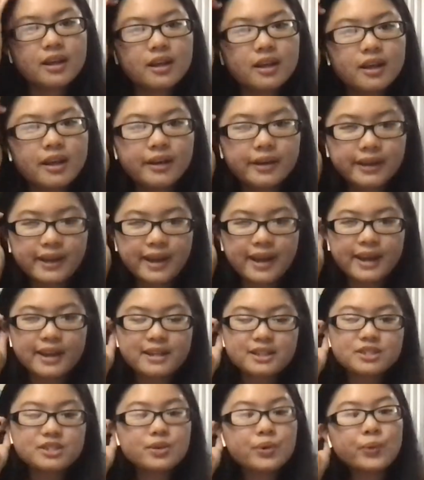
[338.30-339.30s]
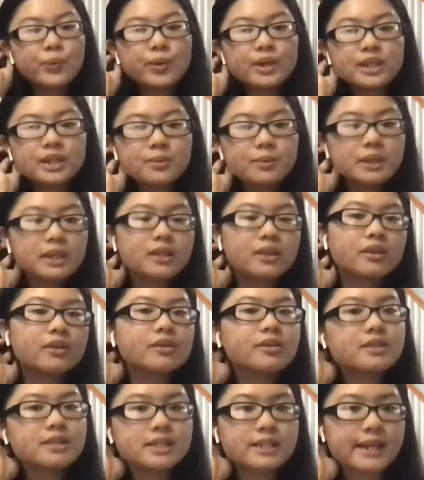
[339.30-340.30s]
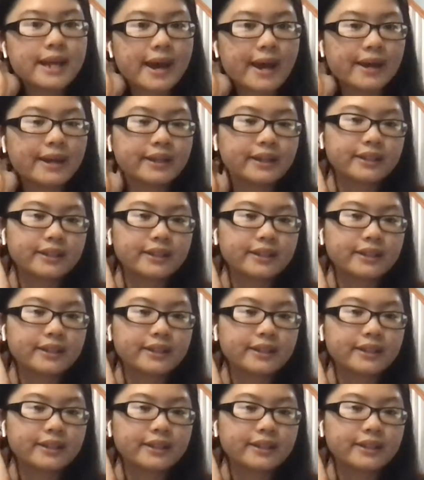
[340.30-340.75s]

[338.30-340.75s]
Okay, so what did we learn today?